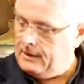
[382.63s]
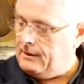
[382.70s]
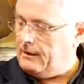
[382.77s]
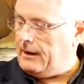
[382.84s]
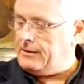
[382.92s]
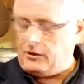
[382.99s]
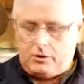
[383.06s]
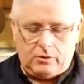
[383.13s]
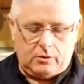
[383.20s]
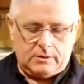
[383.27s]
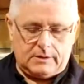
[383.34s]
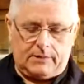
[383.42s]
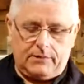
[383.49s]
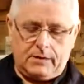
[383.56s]
and you don't
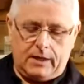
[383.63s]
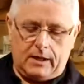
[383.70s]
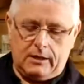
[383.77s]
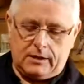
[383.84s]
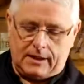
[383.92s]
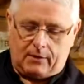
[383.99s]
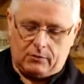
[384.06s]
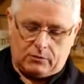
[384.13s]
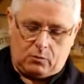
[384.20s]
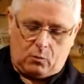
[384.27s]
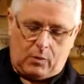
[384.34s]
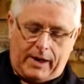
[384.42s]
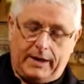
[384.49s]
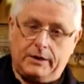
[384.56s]
have 10,000
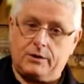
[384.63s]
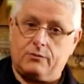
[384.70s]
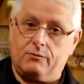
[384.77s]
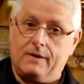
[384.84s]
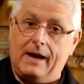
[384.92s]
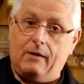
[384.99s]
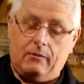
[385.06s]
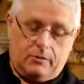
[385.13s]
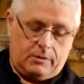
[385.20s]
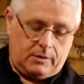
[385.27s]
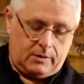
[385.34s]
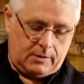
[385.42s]
winds round